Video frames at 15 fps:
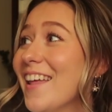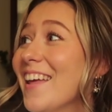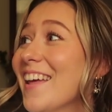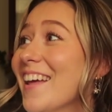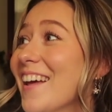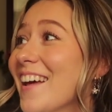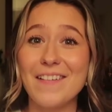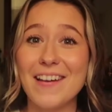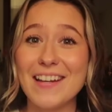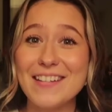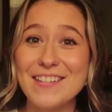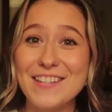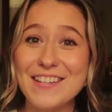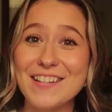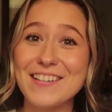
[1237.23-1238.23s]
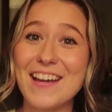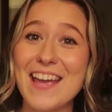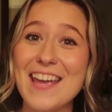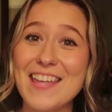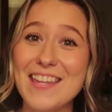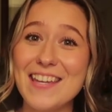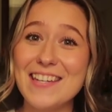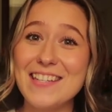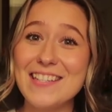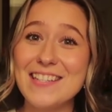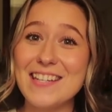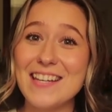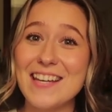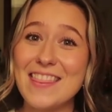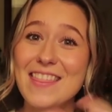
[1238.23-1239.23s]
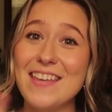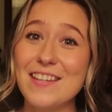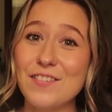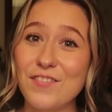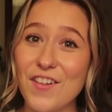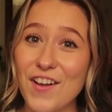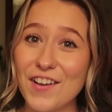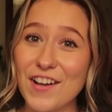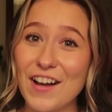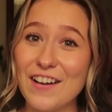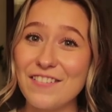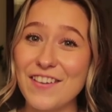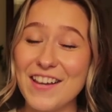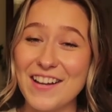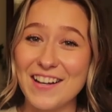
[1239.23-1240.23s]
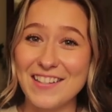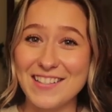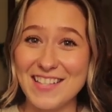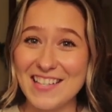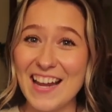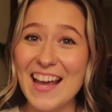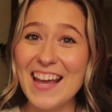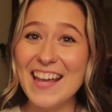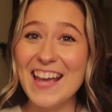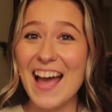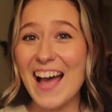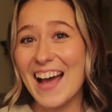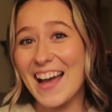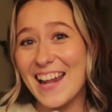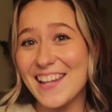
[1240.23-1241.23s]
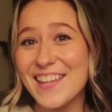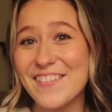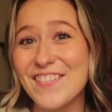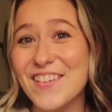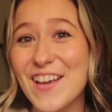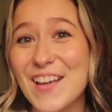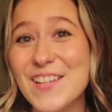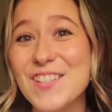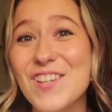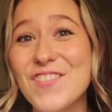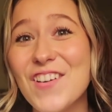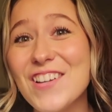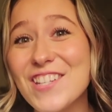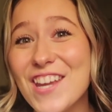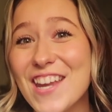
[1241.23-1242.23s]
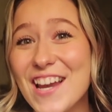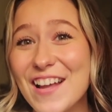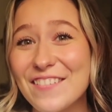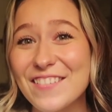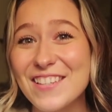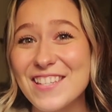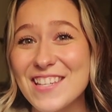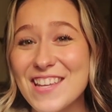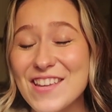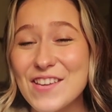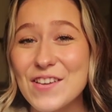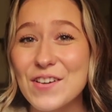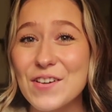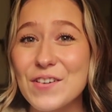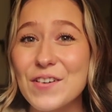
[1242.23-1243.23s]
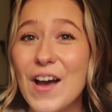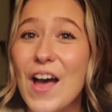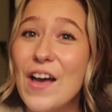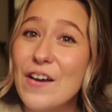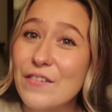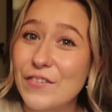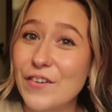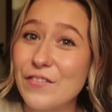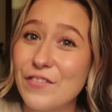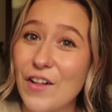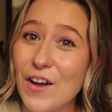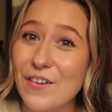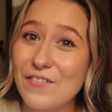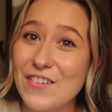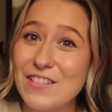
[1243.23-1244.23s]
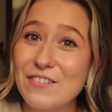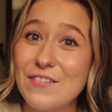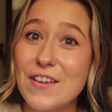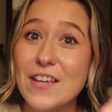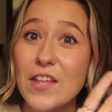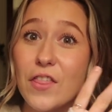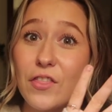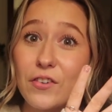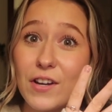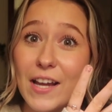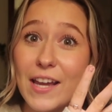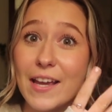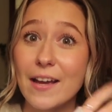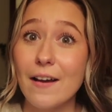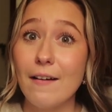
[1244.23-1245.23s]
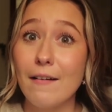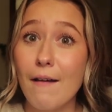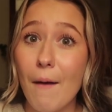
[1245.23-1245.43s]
I'm going to end this vlog off here tonight. I love you guys so much and I will see you for Vlogmas week 3.